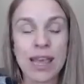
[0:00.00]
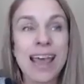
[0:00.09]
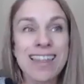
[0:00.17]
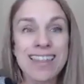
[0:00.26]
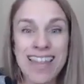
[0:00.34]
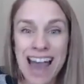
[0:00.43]

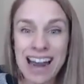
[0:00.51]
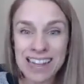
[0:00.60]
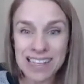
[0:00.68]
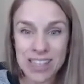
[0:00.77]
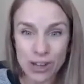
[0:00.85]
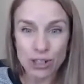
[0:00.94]
That
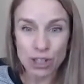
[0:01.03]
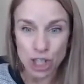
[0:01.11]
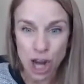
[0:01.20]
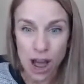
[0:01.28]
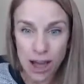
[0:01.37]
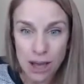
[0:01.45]
is their
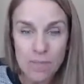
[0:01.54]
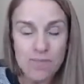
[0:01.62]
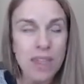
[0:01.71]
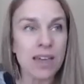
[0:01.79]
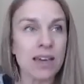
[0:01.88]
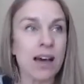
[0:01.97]
job,
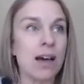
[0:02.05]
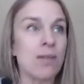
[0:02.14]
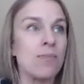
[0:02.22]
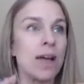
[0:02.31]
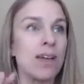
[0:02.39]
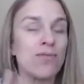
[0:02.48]

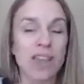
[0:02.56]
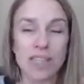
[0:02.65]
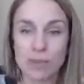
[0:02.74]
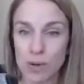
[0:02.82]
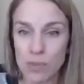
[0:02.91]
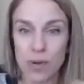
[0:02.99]
by
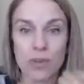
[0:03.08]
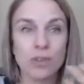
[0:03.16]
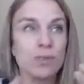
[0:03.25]
Facebook posts,